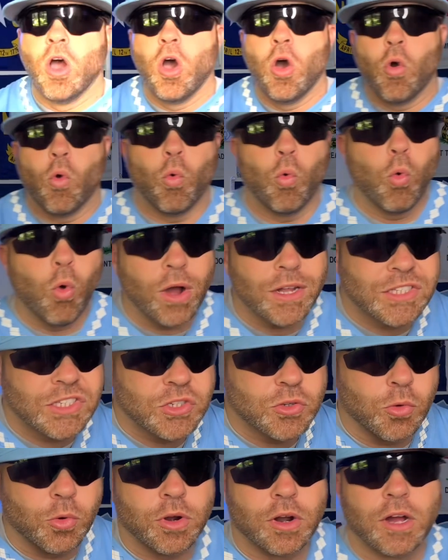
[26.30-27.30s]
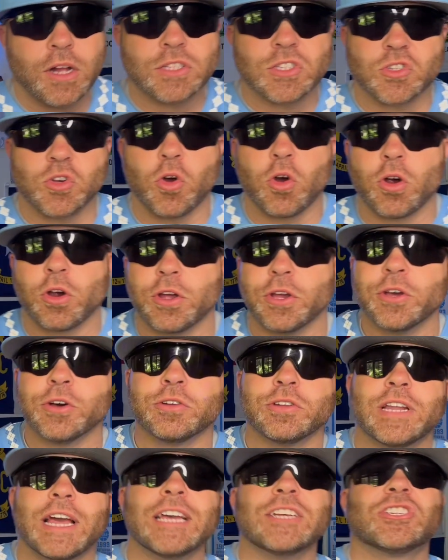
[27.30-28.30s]
What's going on, Tar Heel
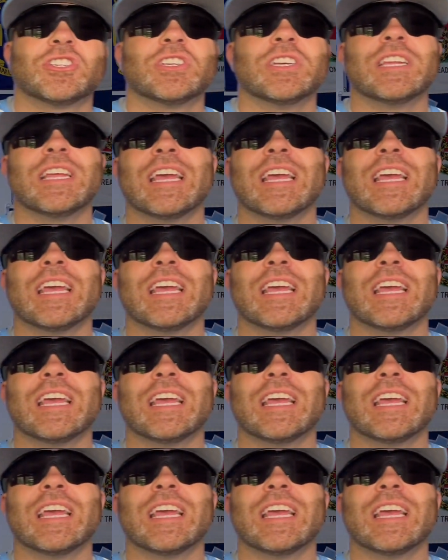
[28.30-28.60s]
Nation?